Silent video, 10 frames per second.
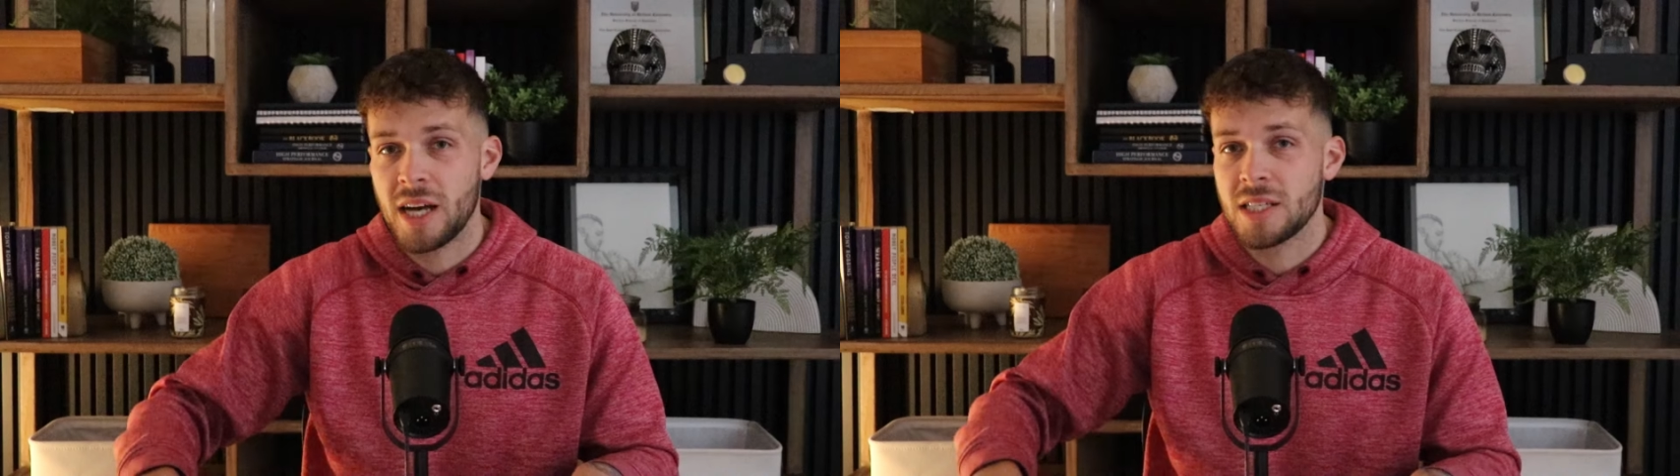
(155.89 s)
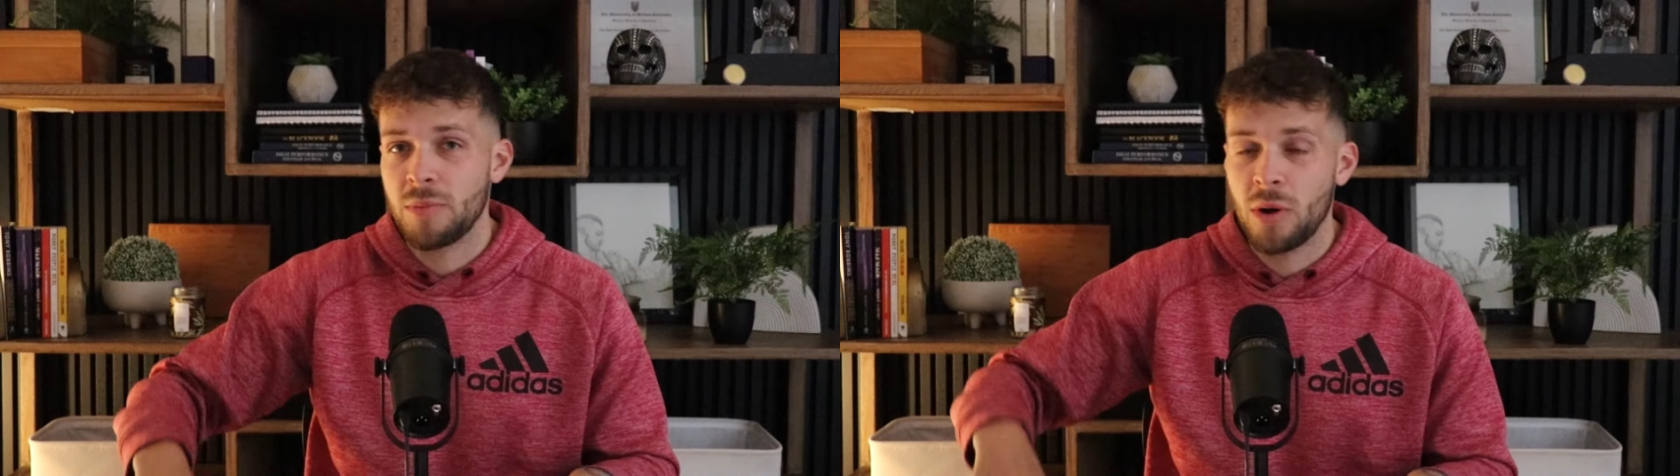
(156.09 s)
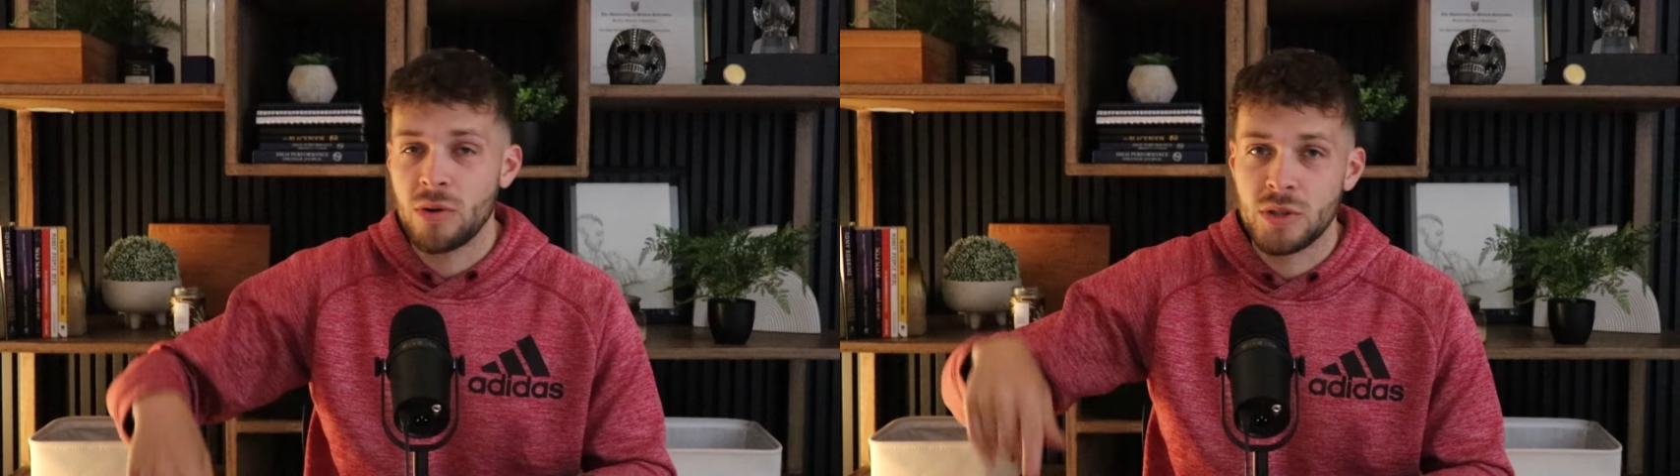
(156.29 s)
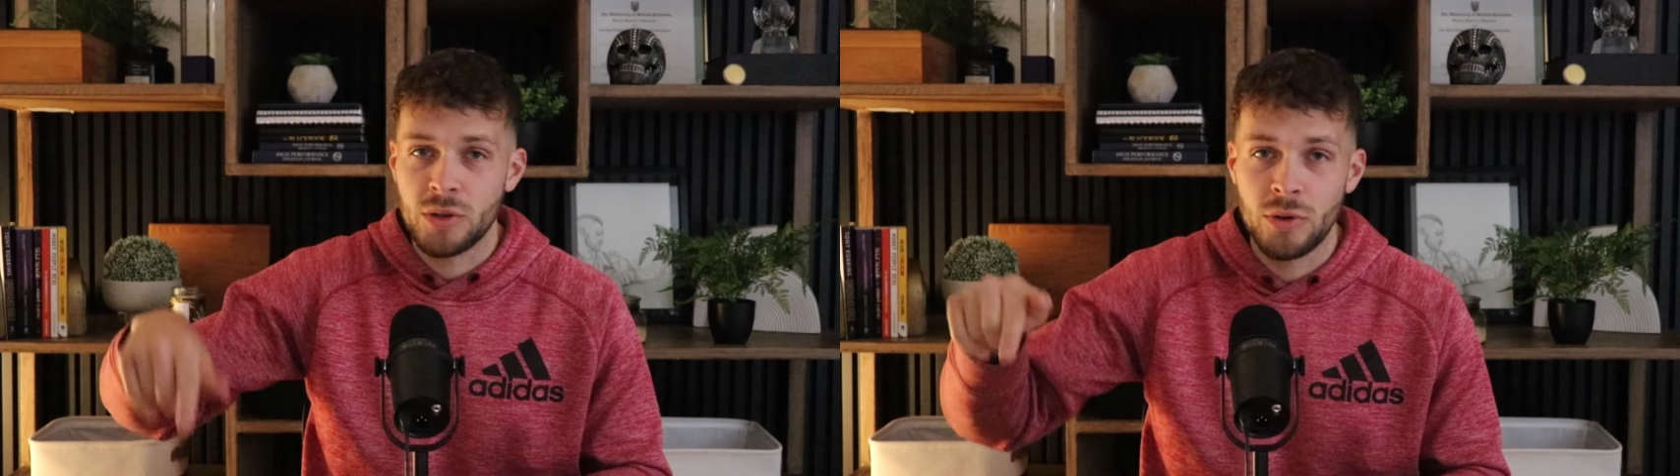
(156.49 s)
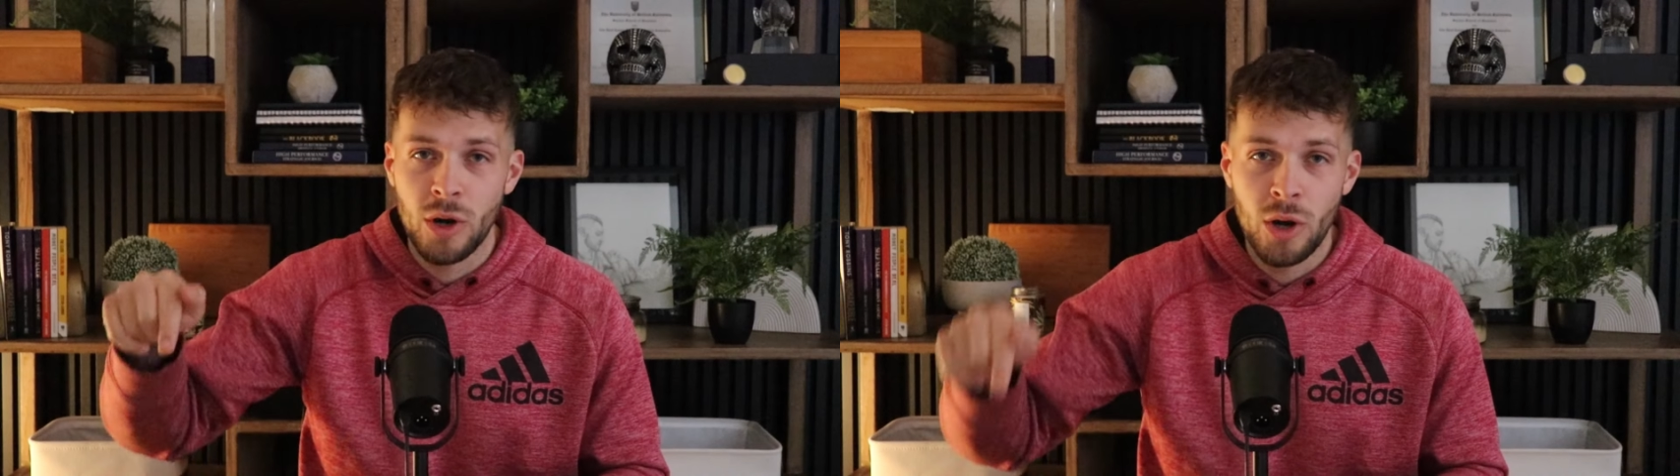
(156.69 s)
as opposed
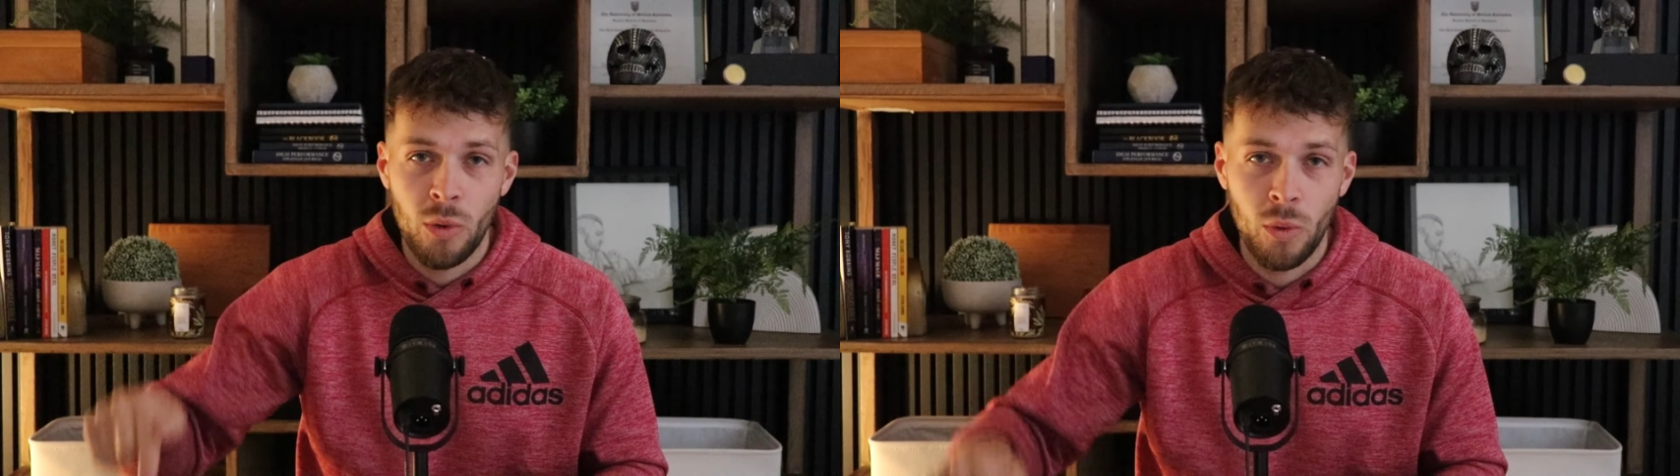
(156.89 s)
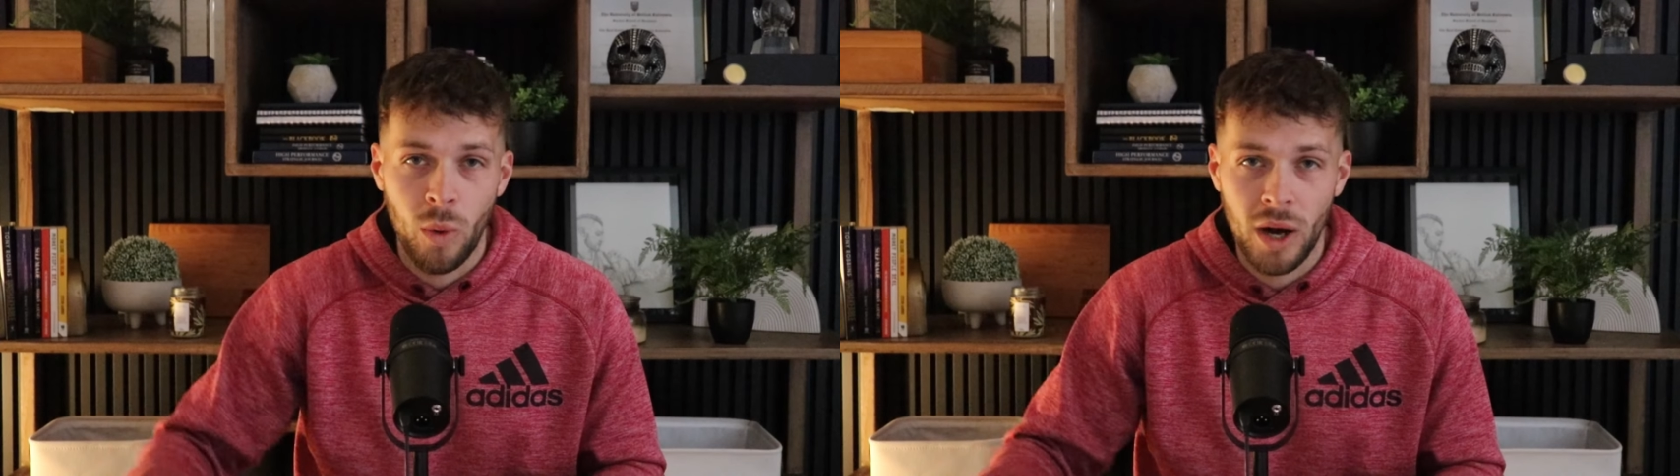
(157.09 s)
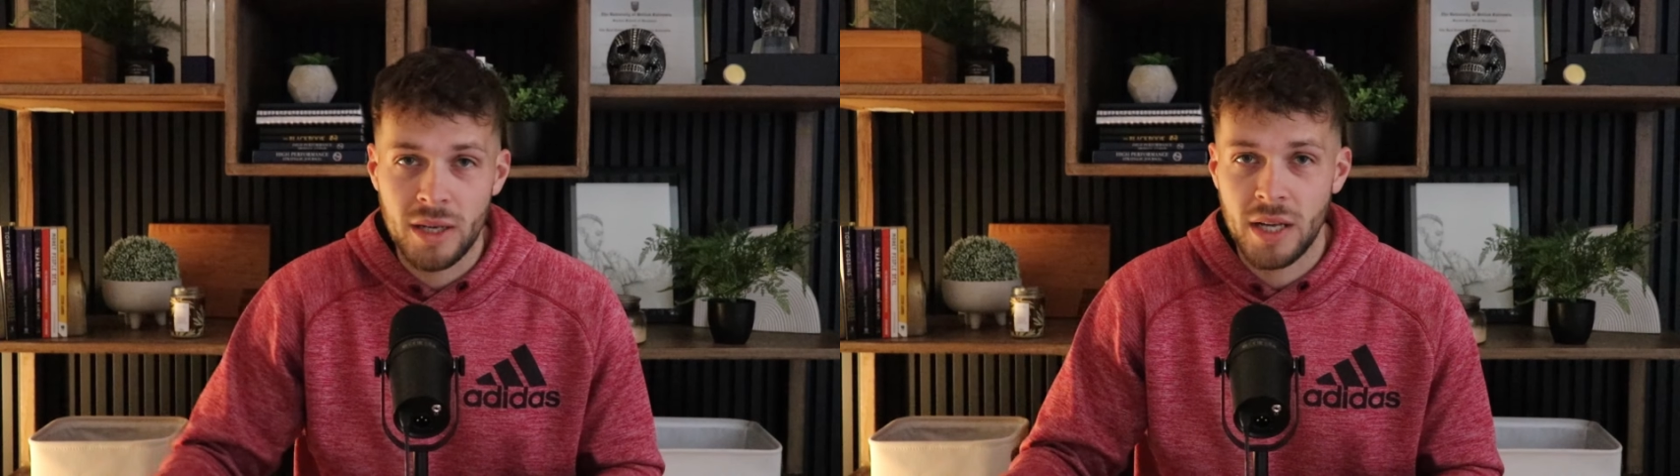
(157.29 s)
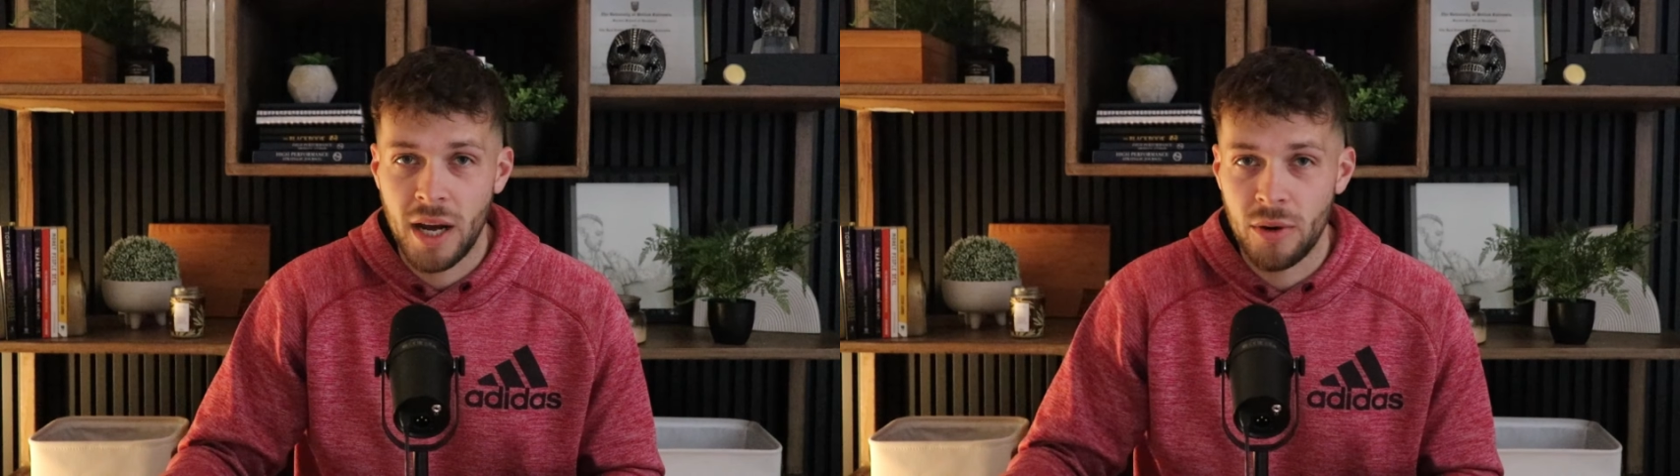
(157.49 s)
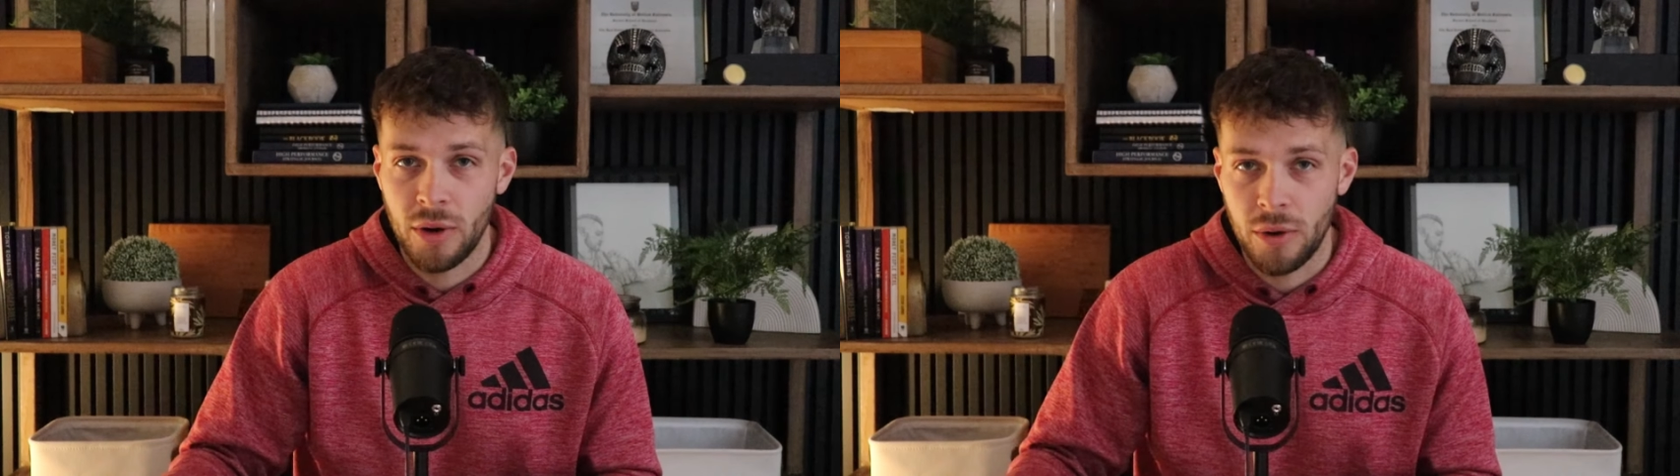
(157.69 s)
to one
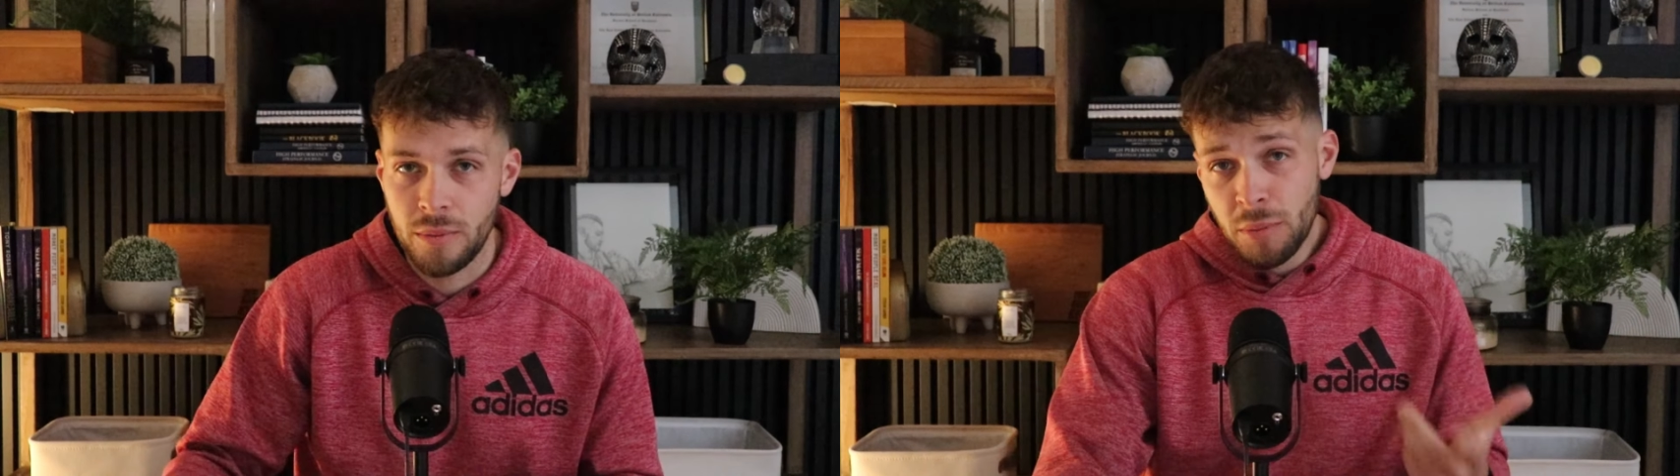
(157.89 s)
townhome,